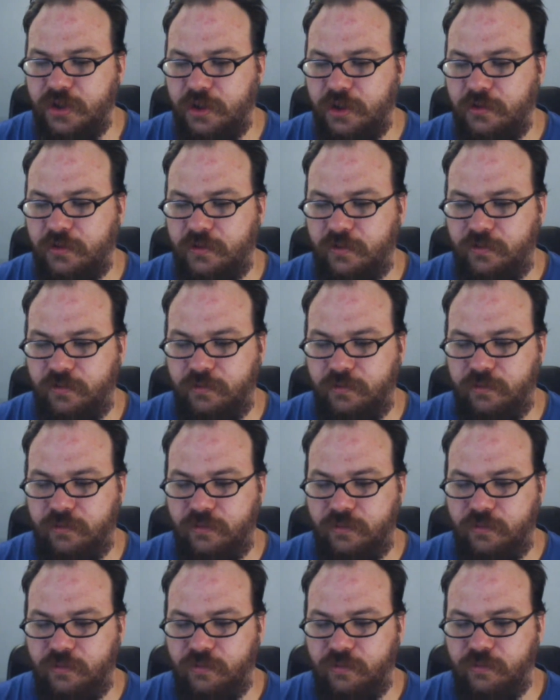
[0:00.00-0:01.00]
So
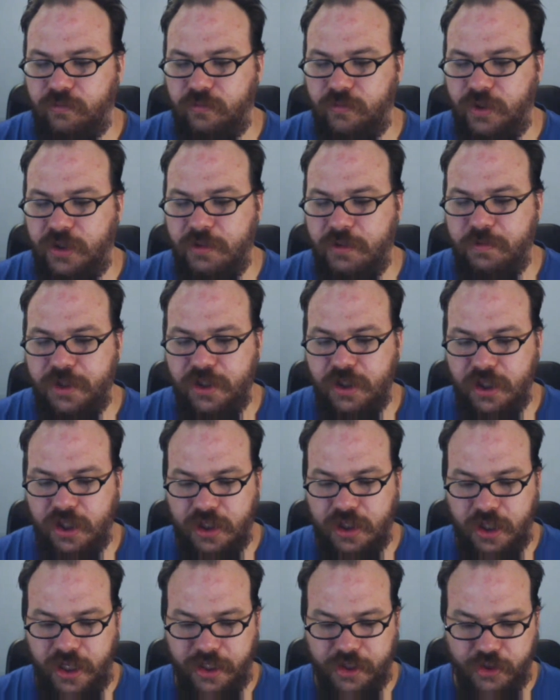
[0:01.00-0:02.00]
let me
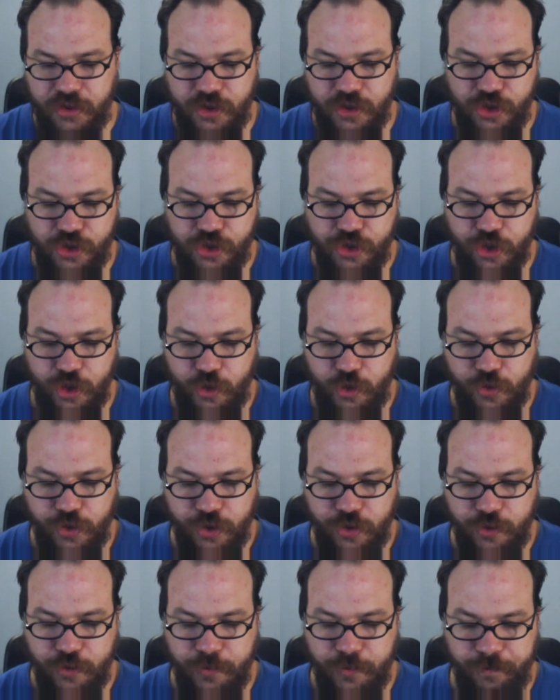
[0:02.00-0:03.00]
actually show
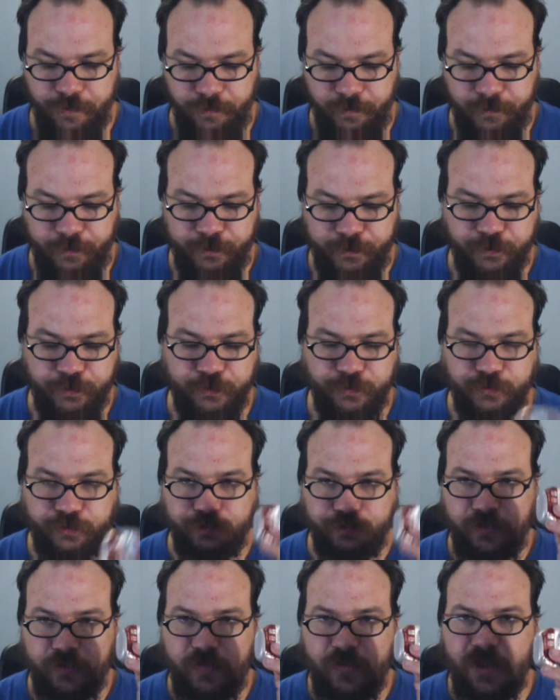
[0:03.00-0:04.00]
you.
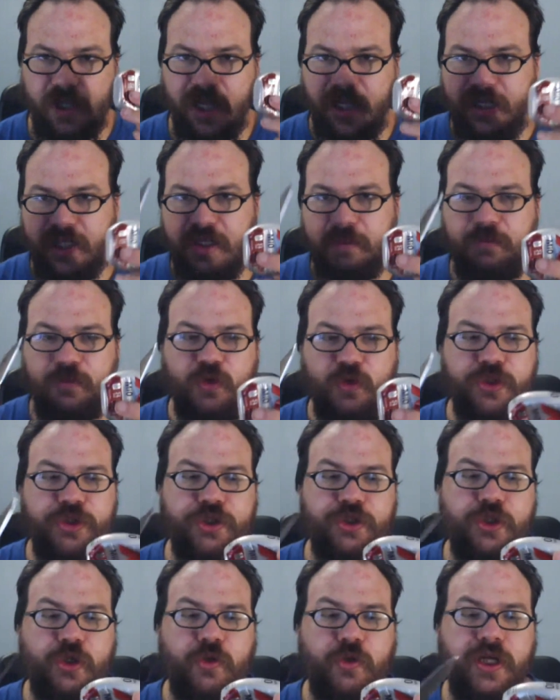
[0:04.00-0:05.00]
And I'm
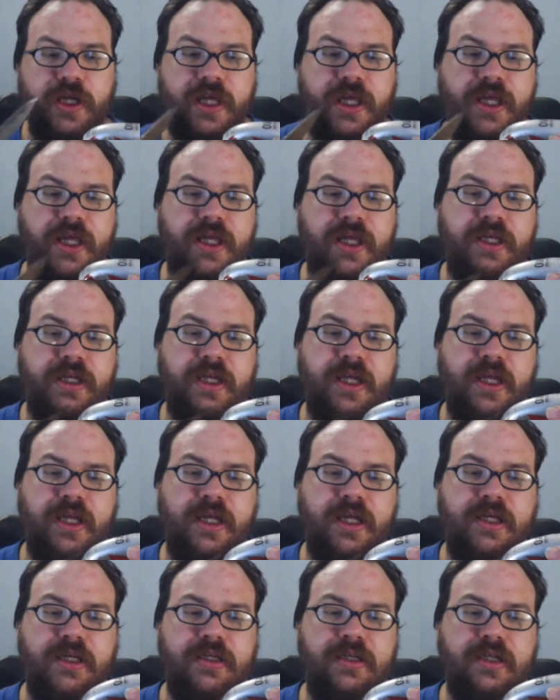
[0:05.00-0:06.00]
going to go
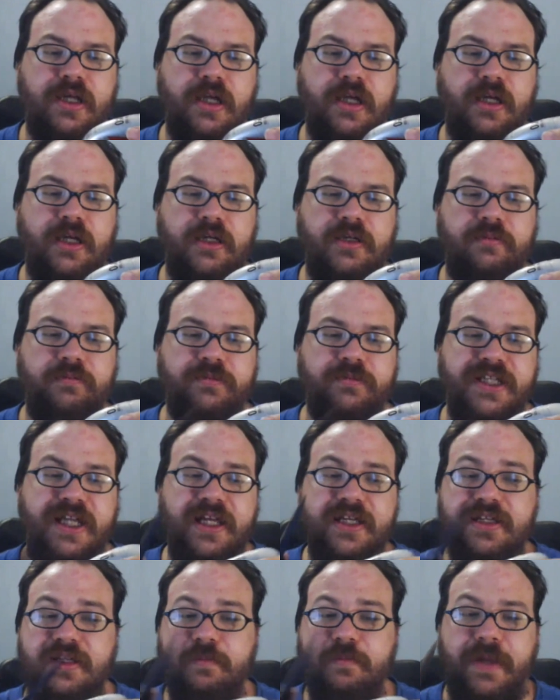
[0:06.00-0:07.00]
ahead and
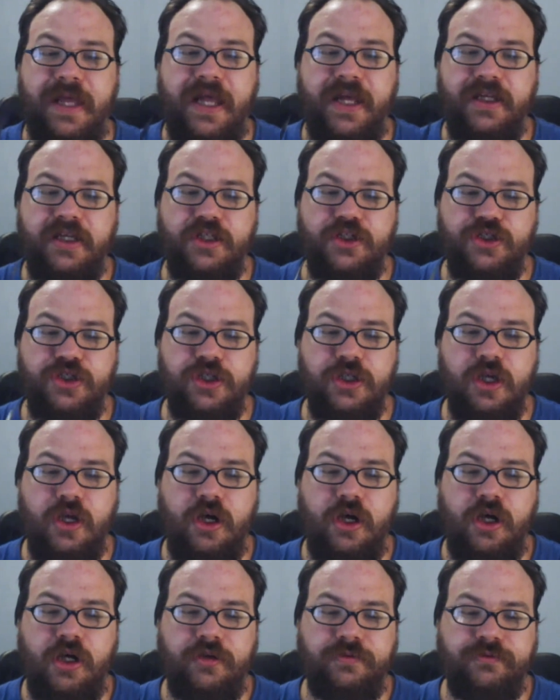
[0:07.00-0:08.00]
take the
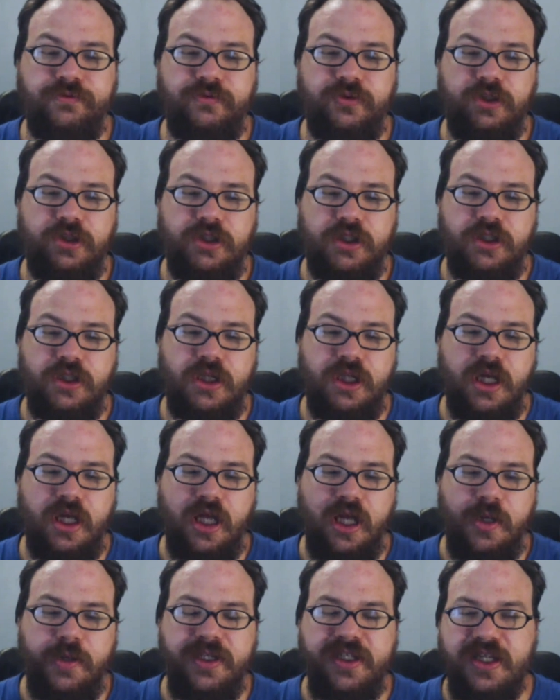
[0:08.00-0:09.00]
packaging off.
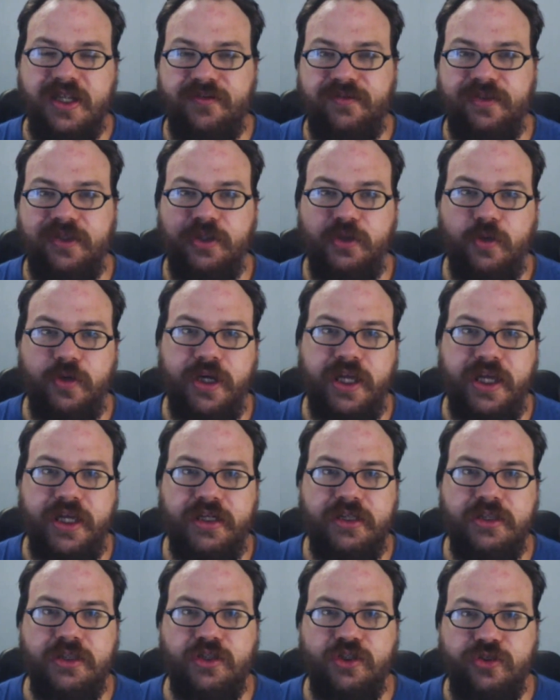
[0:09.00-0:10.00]
I mean, definitely go
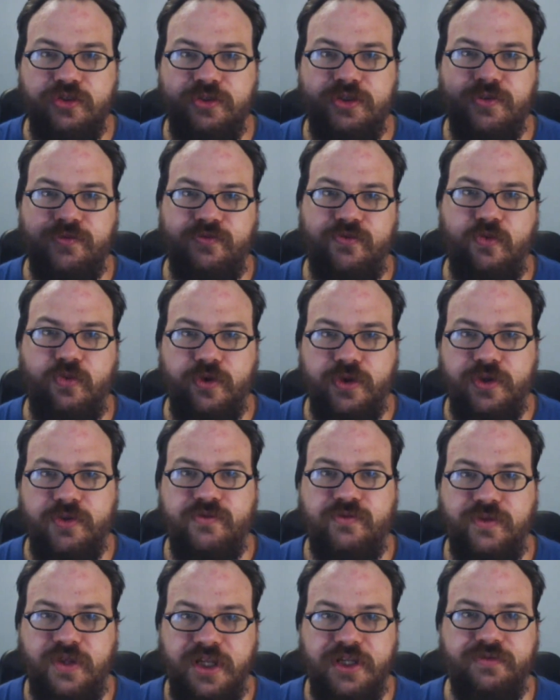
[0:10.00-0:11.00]
ahead and use it for the
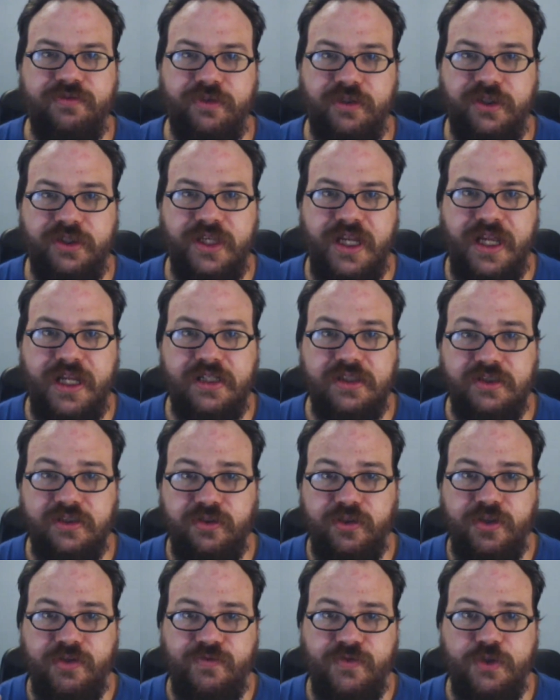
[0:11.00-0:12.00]
flavor enhancer
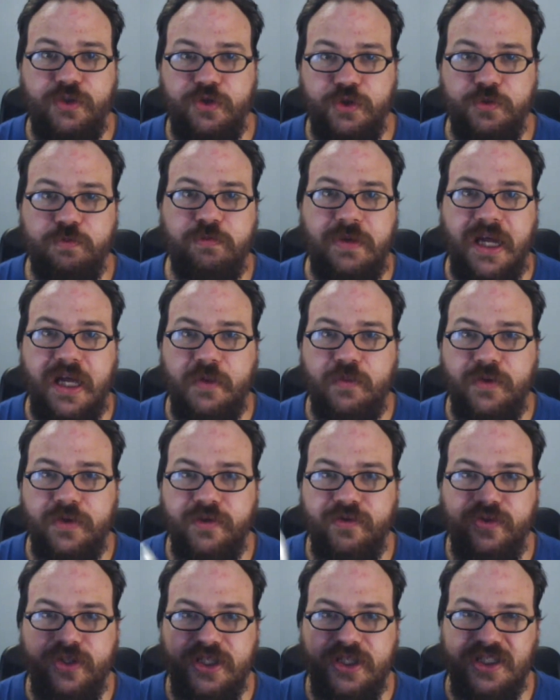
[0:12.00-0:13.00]
if you do buy one
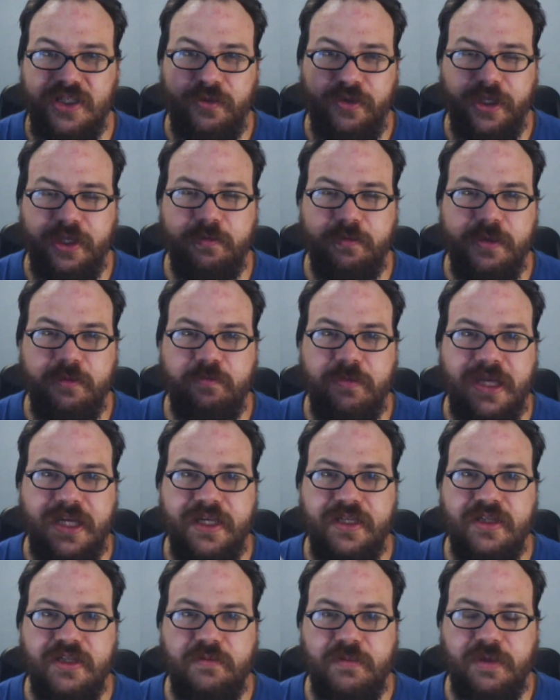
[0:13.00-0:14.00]
of these. I recommend
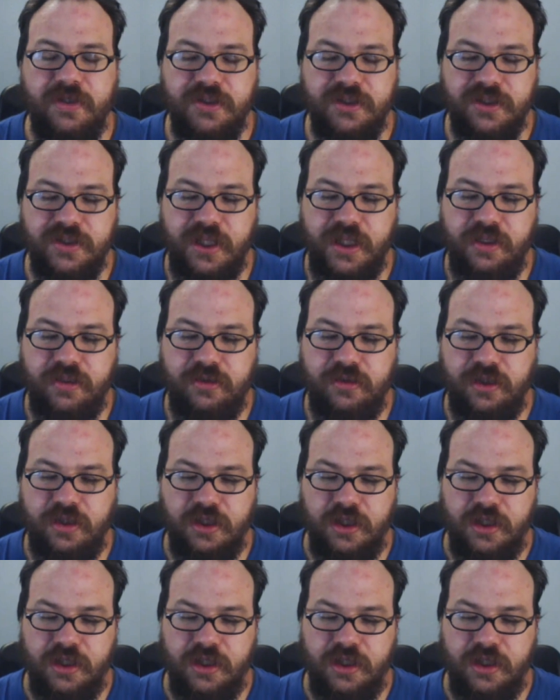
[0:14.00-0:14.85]
buying them on sale.